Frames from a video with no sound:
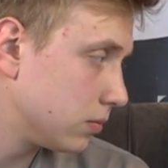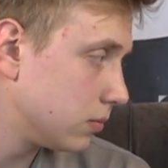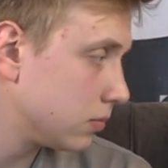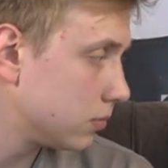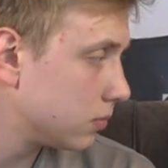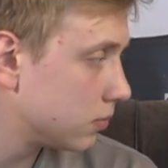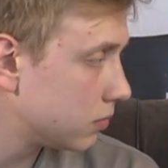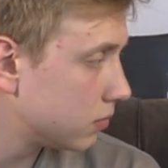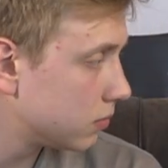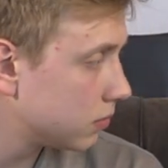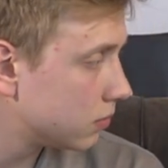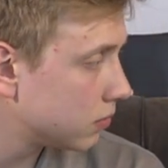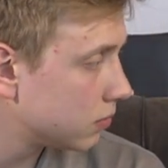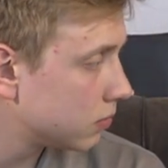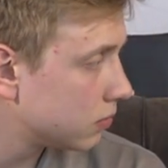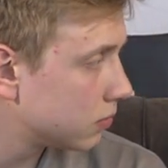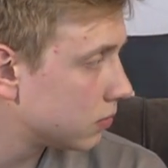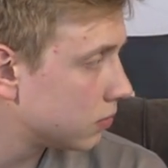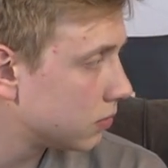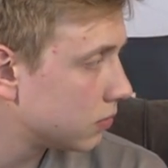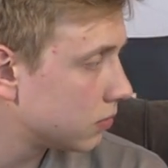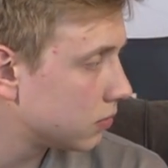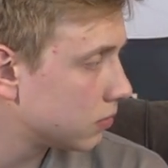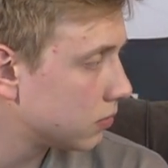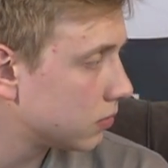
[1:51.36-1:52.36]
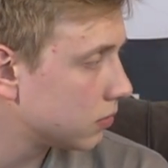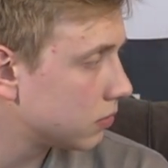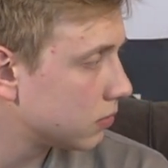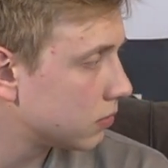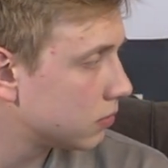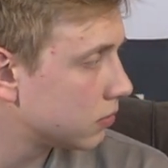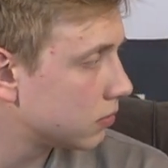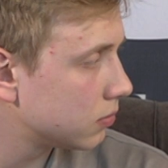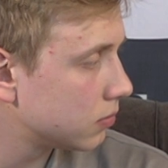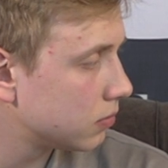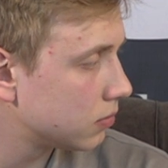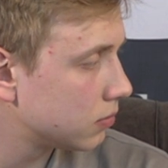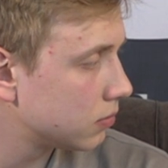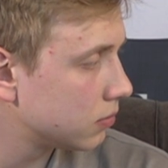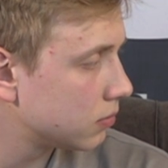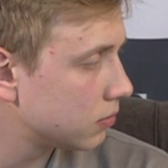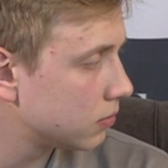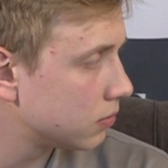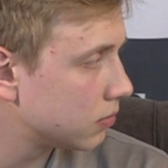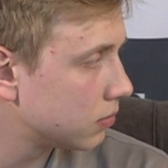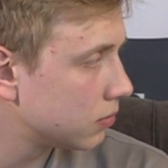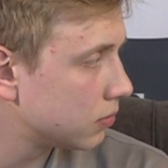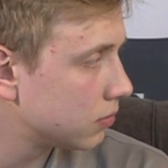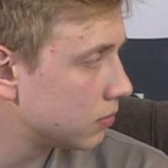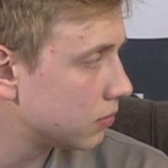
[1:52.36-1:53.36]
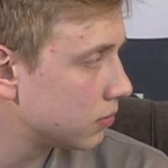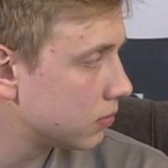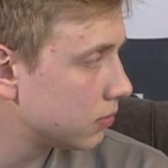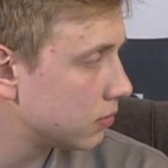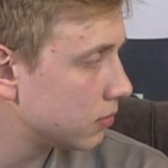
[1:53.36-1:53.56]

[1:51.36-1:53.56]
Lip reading: No words are spoken by the person on screen.